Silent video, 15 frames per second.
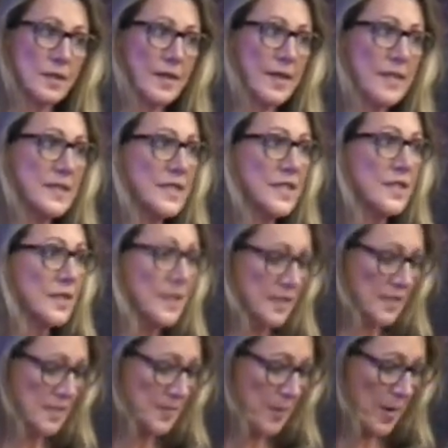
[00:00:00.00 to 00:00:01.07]
until
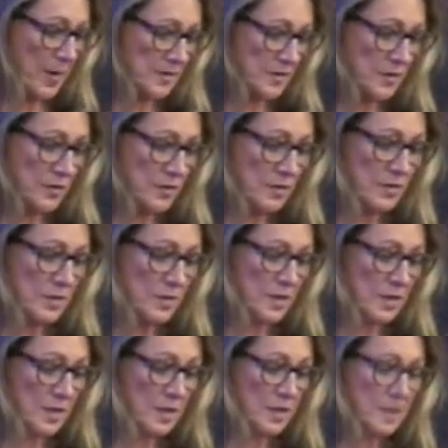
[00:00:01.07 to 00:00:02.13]
his sponsor,
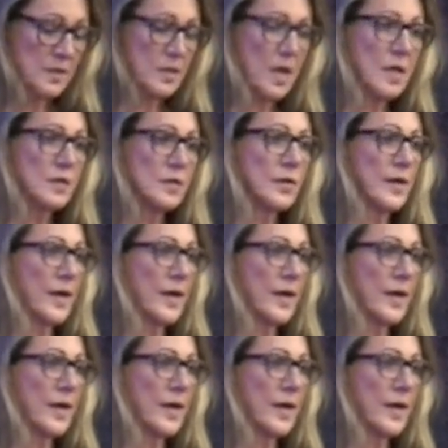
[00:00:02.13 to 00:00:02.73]
Dr.